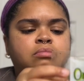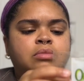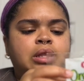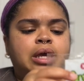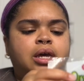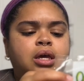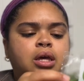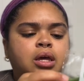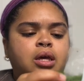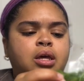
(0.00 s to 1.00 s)
Like,
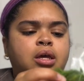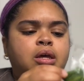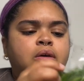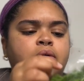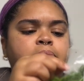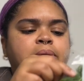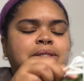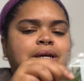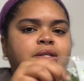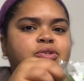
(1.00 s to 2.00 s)

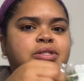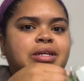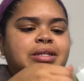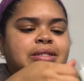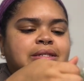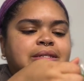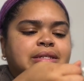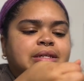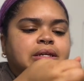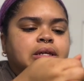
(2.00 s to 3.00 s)
besides using it in
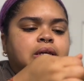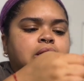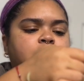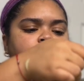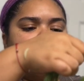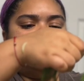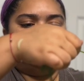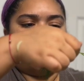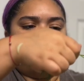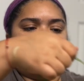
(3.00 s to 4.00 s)
tzatziki, what
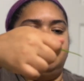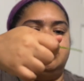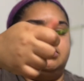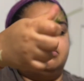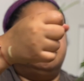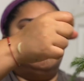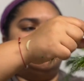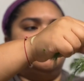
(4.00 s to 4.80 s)
do people use dill for?